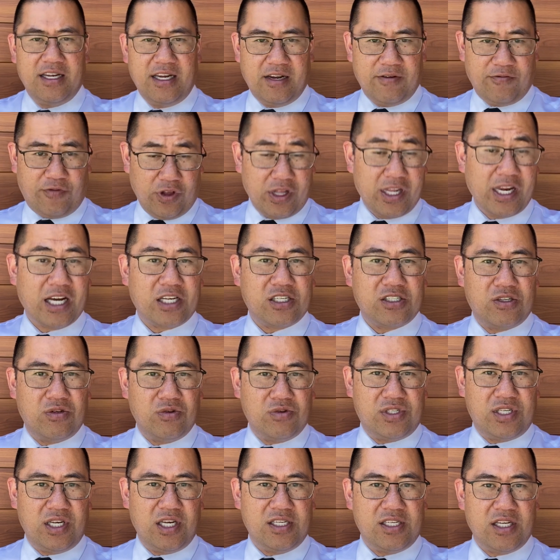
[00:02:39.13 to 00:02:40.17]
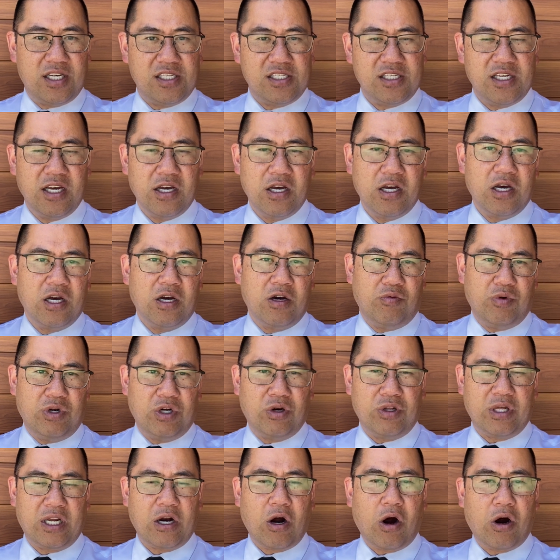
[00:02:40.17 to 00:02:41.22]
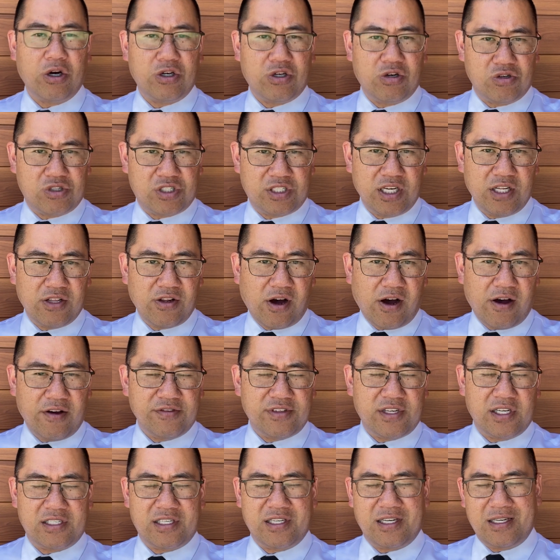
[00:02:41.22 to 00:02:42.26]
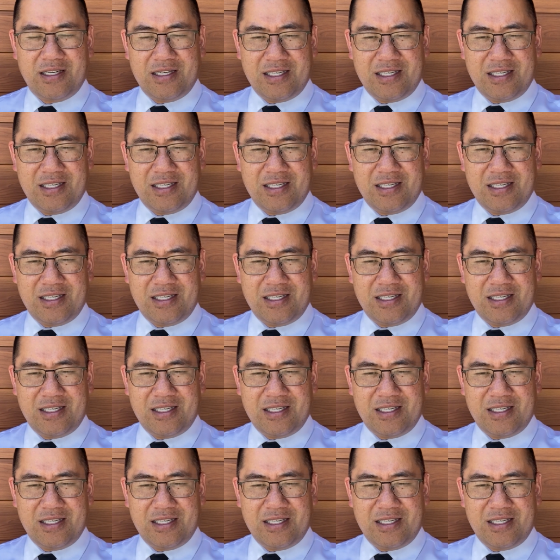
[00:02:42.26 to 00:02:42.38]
for the next two seasons. We know that Artur Silovs has